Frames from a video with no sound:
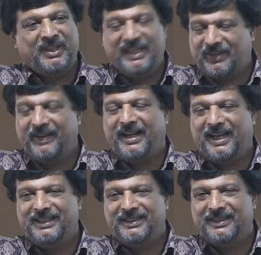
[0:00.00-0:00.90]

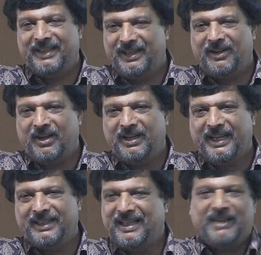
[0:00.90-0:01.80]
disregard in our
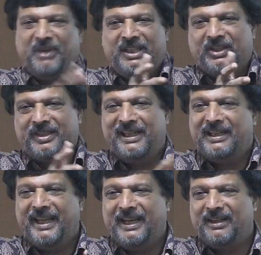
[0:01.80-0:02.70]
context, that we just
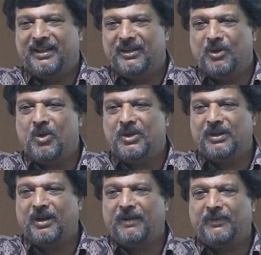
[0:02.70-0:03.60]
didn't take
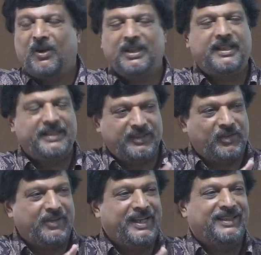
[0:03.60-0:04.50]
note of all the
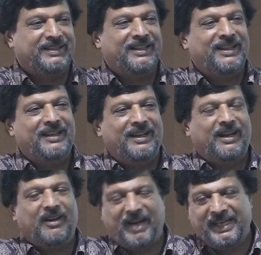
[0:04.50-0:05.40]
histories,
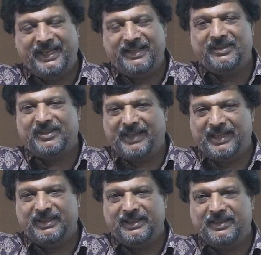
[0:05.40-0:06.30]
writings,
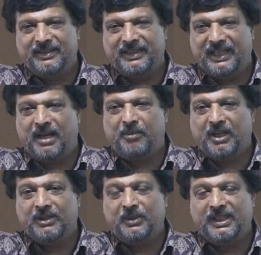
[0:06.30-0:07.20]
traditions in our
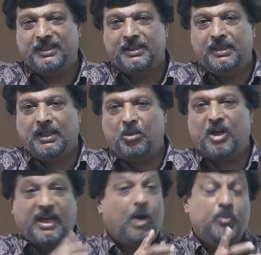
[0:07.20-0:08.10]
part of the world
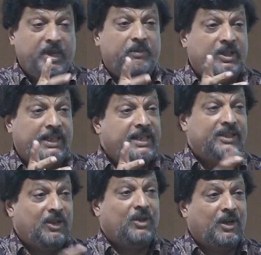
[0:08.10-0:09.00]
about how people
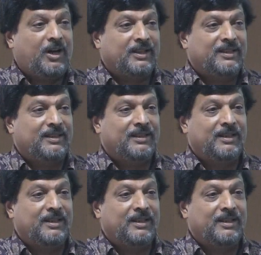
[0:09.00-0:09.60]
learn to talk.